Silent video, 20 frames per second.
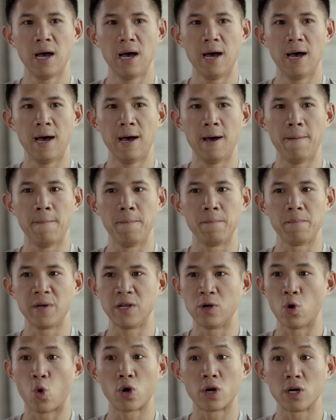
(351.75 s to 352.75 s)

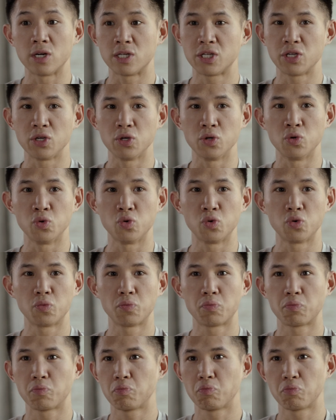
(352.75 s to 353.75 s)
in order to
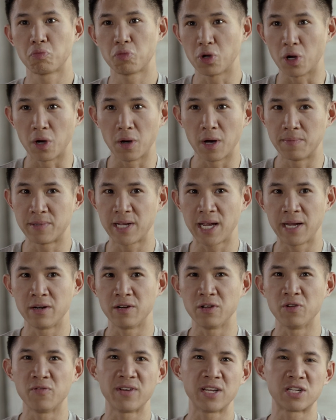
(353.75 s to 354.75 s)
obtain a
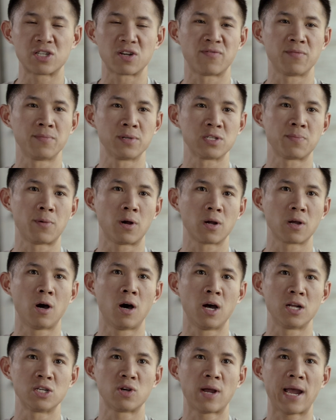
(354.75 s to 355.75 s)
new feature from a smart
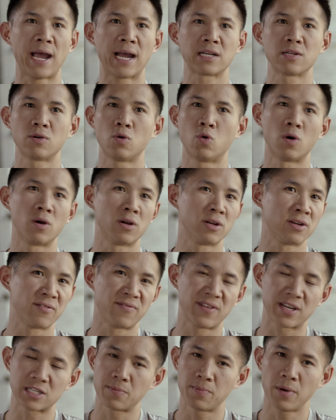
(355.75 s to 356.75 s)
contract or
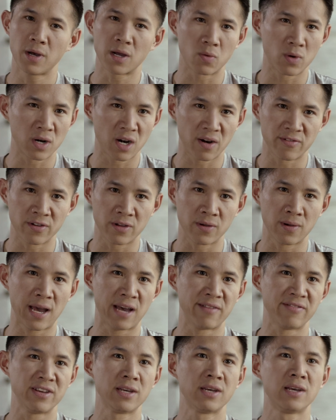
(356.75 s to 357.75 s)
fix a bug, whatever you
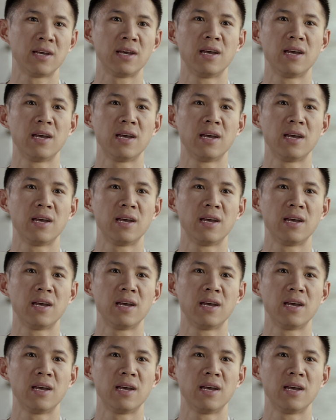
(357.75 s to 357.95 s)
have it.